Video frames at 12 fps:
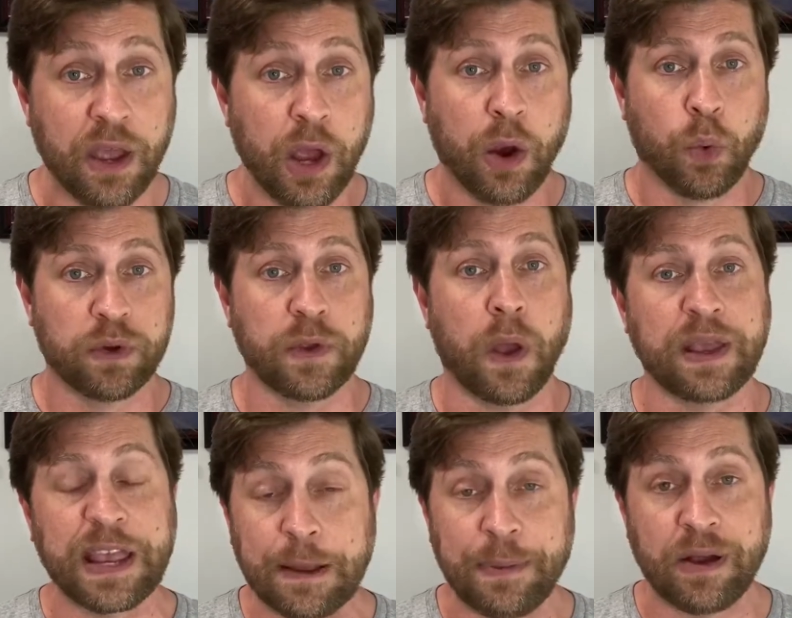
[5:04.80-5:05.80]
we're
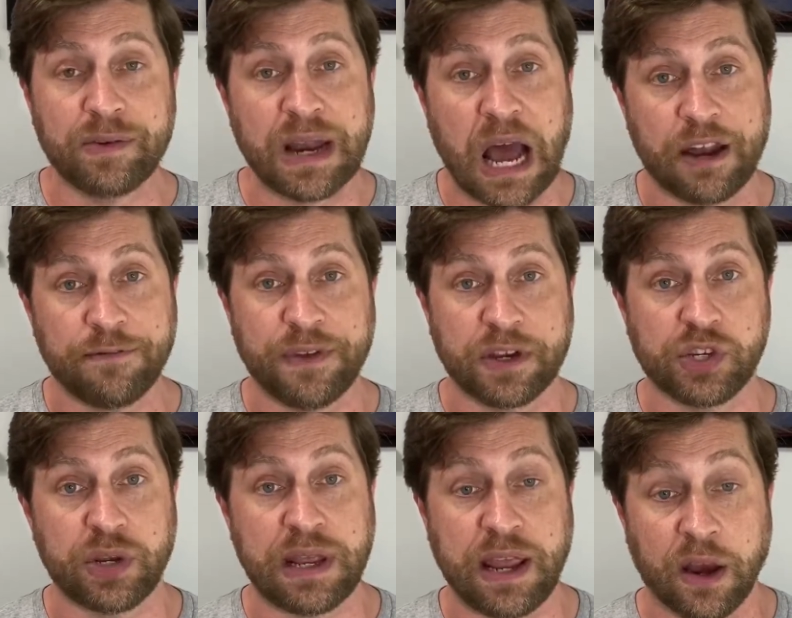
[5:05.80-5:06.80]
talking about
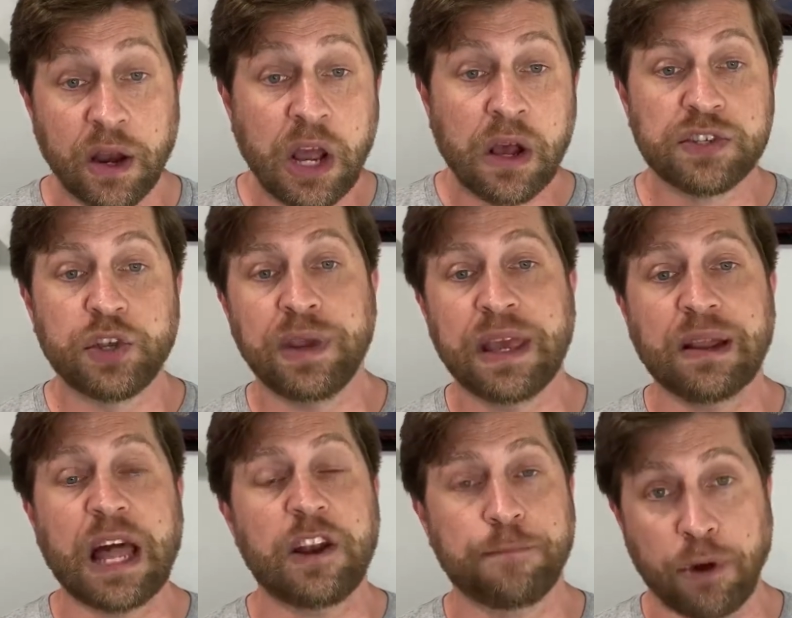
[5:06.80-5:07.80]
nonfiction here. So you get a
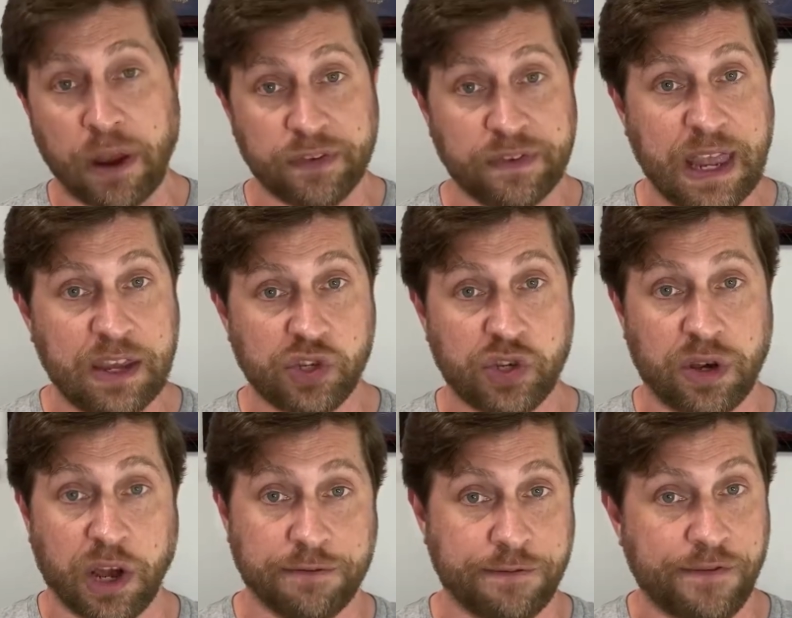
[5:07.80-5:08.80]
lot of presentation
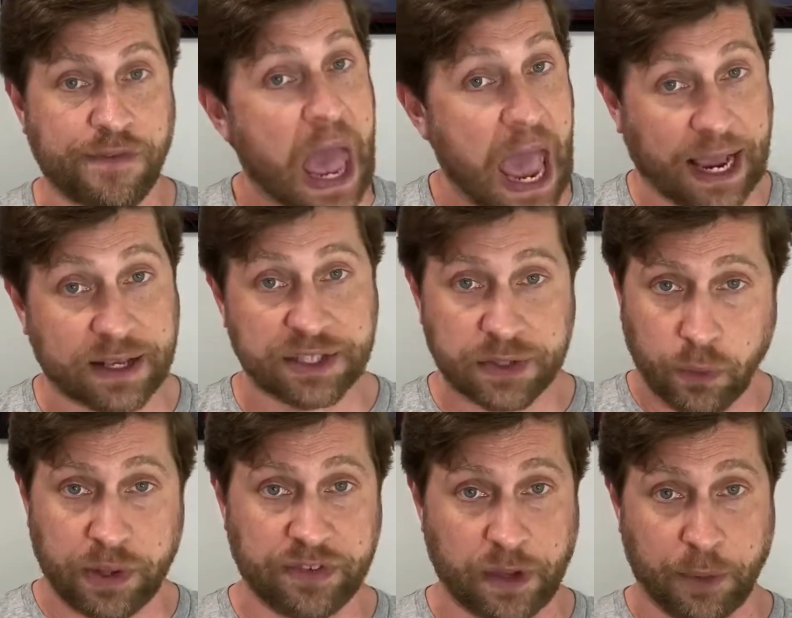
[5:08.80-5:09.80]
of facts
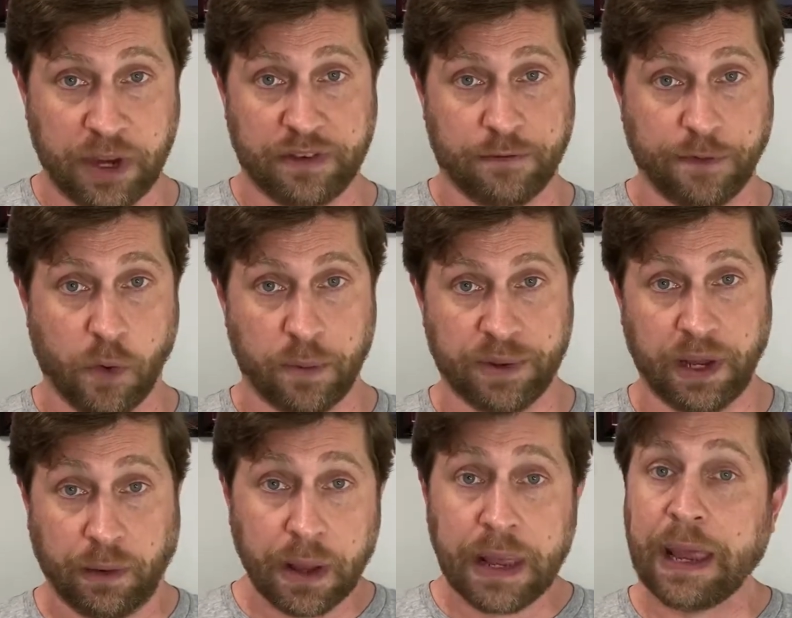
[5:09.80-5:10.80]
when somebody's informing you.
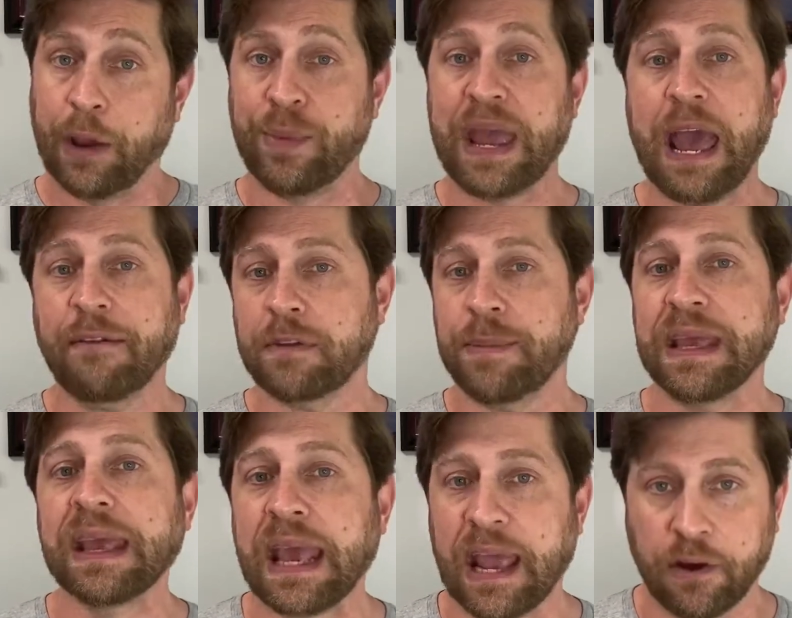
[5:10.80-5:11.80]
And we have to be
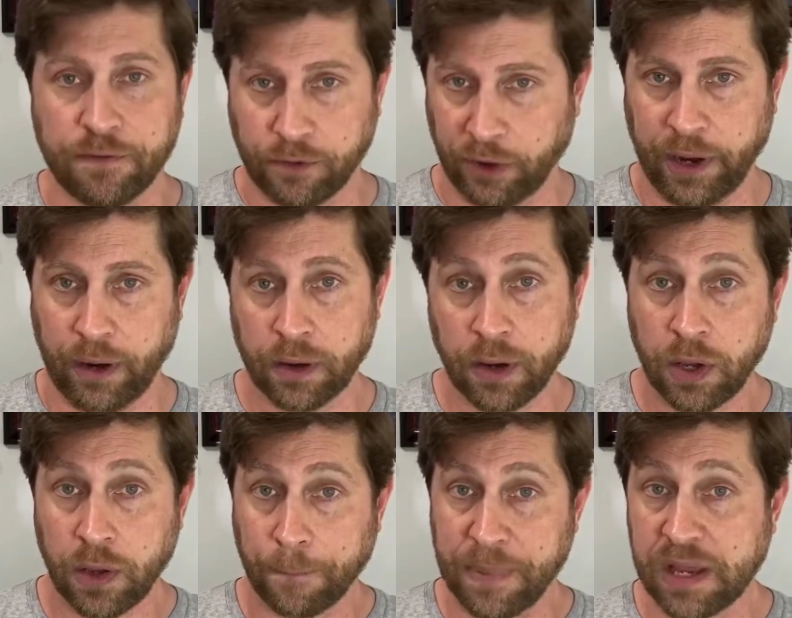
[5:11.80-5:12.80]
careful here,
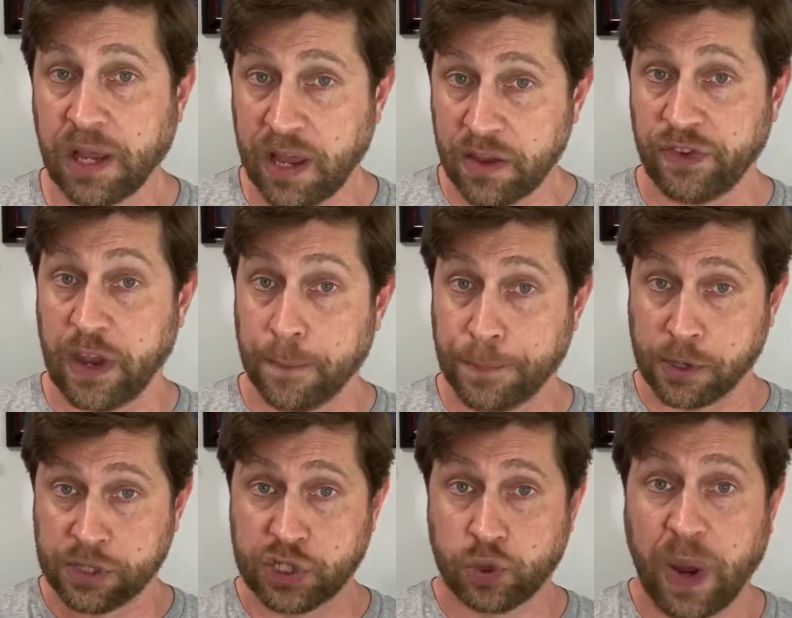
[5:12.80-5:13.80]
because in
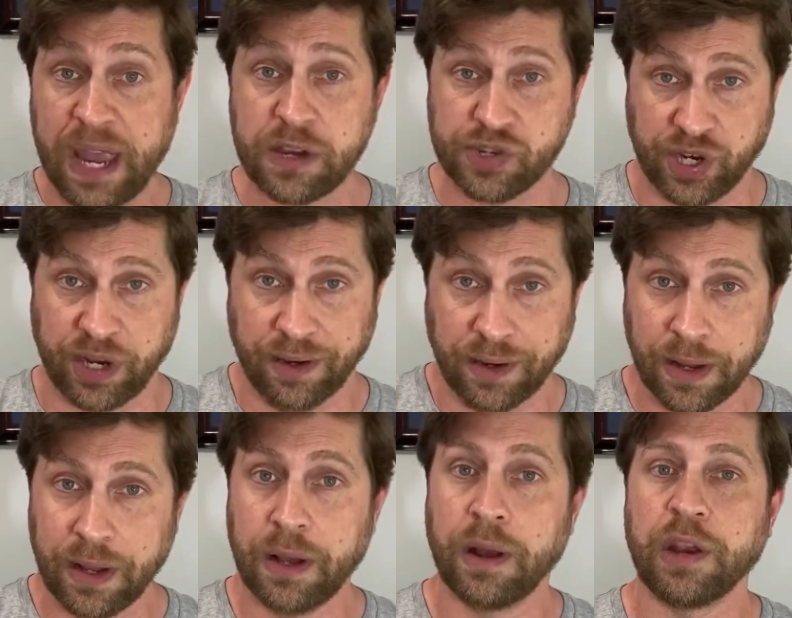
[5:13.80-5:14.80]
persuasion,
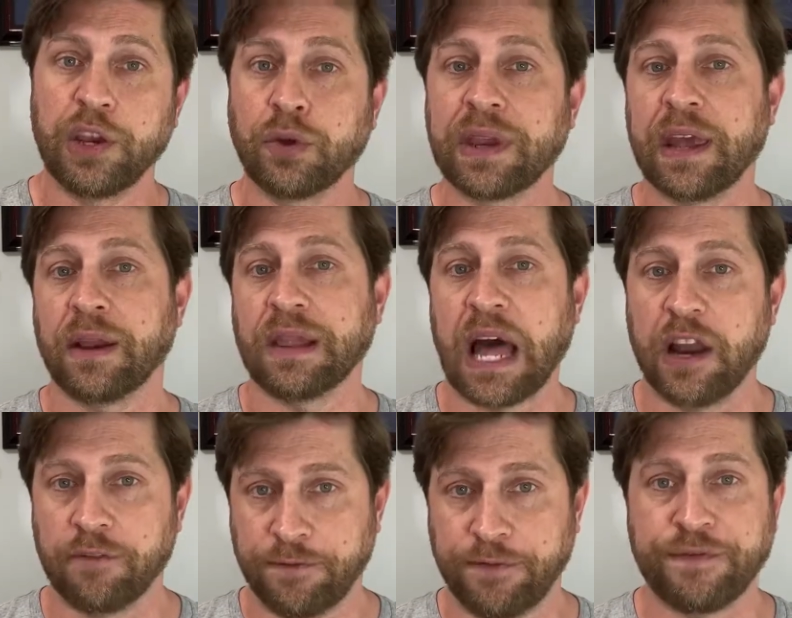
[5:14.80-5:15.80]
you'll get a lot
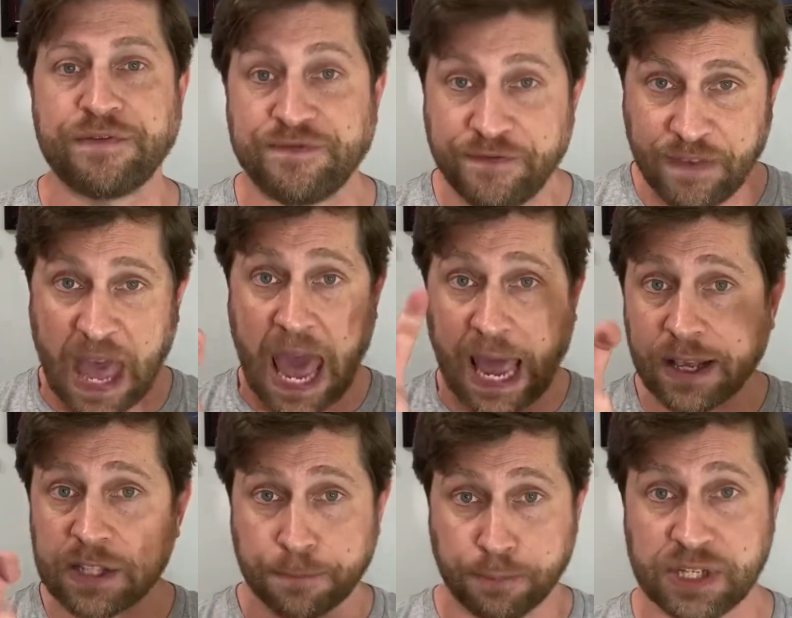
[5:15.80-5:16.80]
of facts
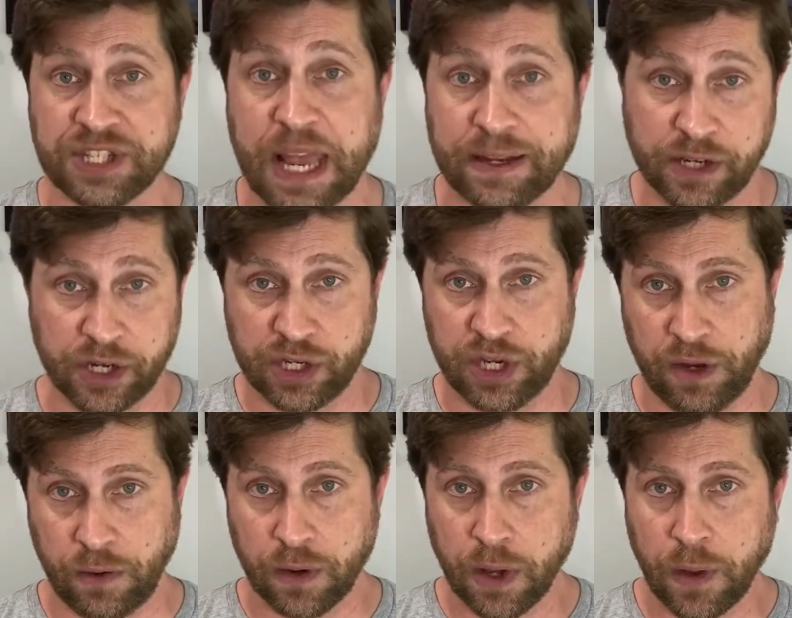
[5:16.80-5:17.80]
presented to you,
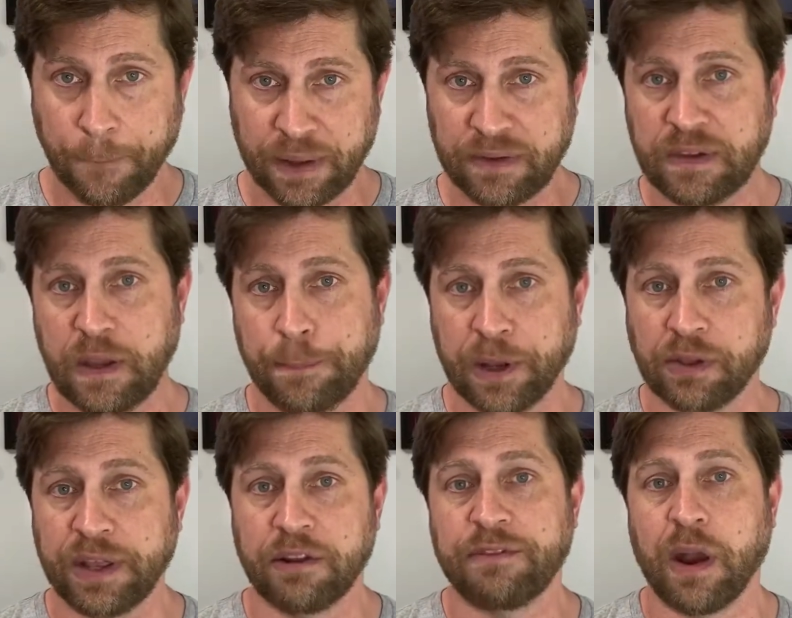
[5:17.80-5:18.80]
but typically
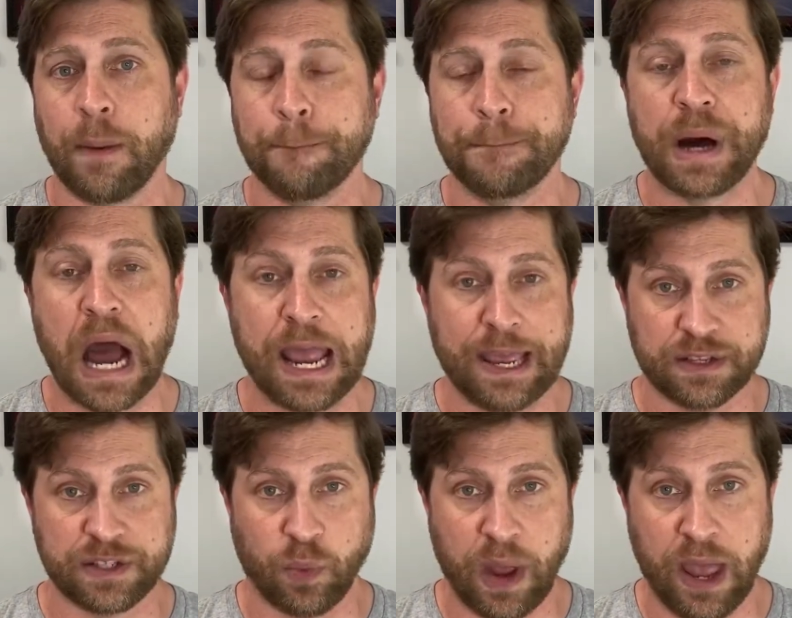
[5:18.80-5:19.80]
in a very
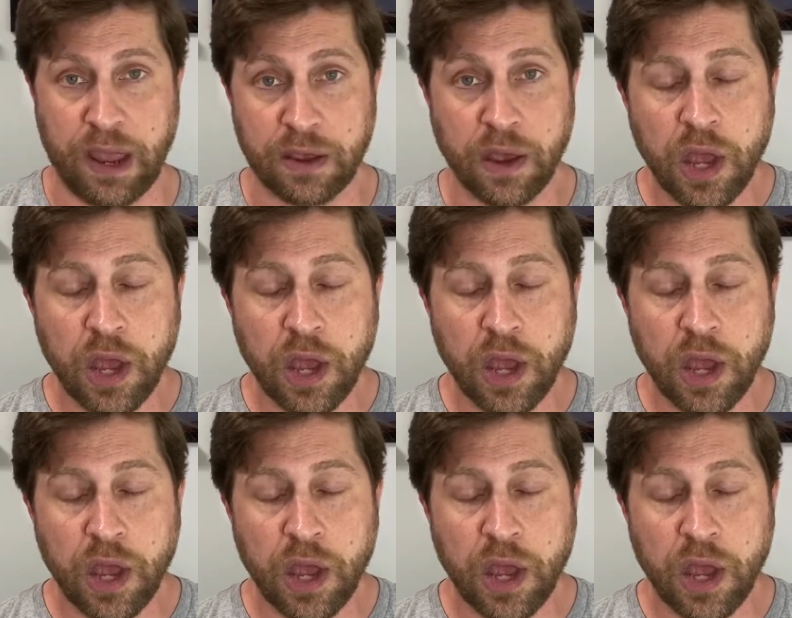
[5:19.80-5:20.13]
biased way.